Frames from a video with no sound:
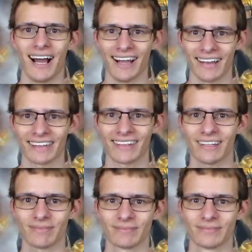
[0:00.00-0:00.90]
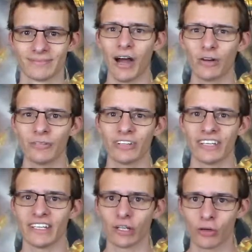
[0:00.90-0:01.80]
I like that. And out of the
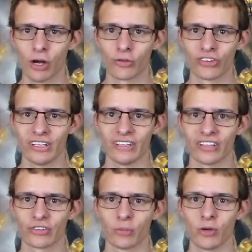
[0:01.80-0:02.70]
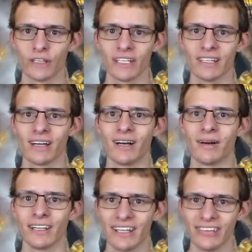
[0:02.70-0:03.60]
heroes in this movie,
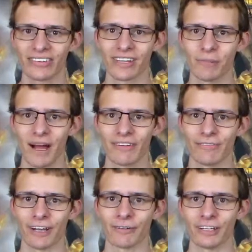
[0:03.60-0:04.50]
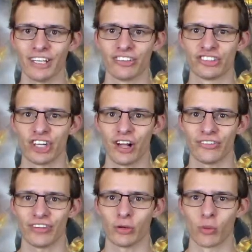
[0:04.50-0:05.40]
Easily my favorite is John
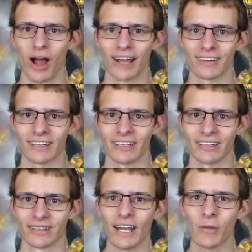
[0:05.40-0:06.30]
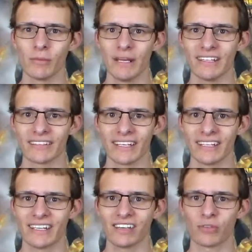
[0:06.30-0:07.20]
C. Reilly. Now admittedly
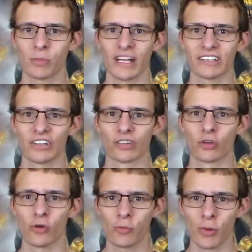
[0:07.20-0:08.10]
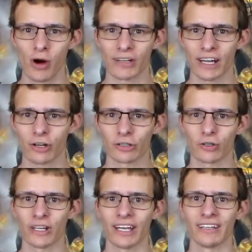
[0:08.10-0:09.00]
he is playing this goofball
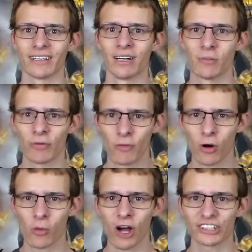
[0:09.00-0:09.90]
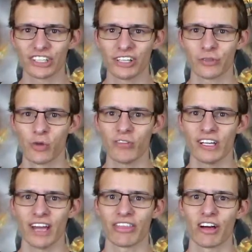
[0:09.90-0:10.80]
character and before watching this
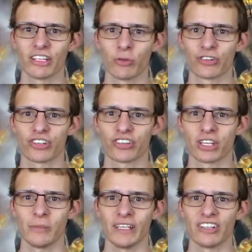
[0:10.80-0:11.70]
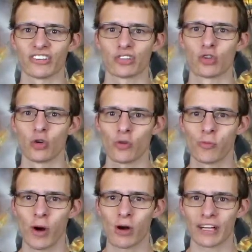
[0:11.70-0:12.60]
movie I thought he was just going to be this
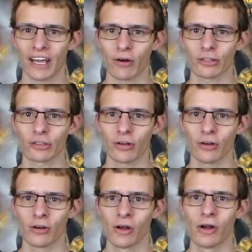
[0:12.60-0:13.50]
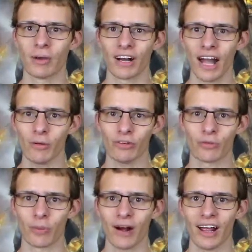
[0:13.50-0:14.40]
goofball character but I was
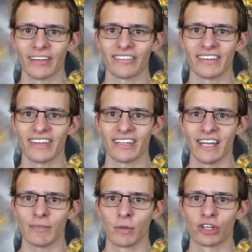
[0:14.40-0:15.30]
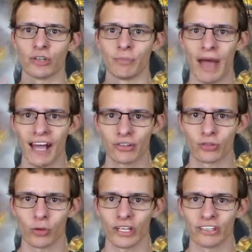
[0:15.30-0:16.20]
surprised that they gave him a good
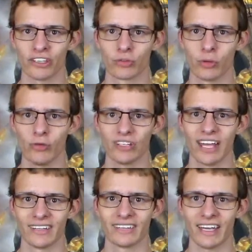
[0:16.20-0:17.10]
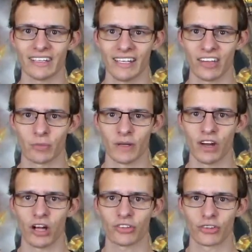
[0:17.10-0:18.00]
backstory in this movie that he has been
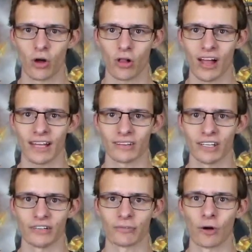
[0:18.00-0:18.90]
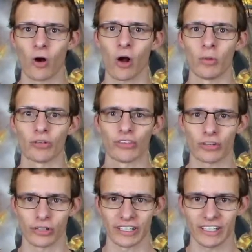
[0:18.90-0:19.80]
on Skull Island for almost
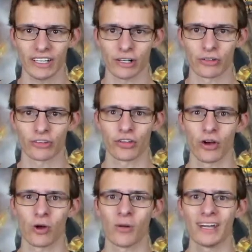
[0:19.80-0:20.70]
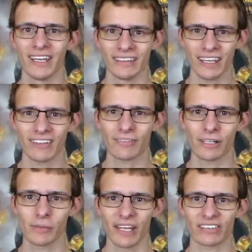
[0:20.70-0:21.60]
30 years so that
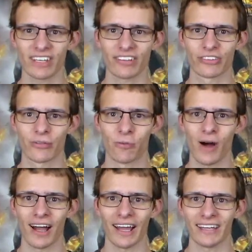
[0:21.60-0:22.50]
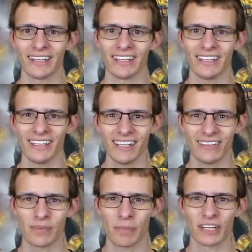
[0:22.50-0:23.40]
definitely makes sense of why he
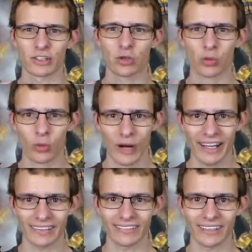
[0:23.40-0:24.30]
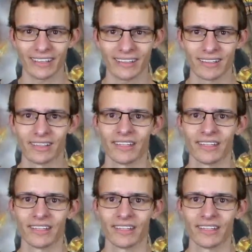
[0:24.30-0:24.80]
is a bit crazy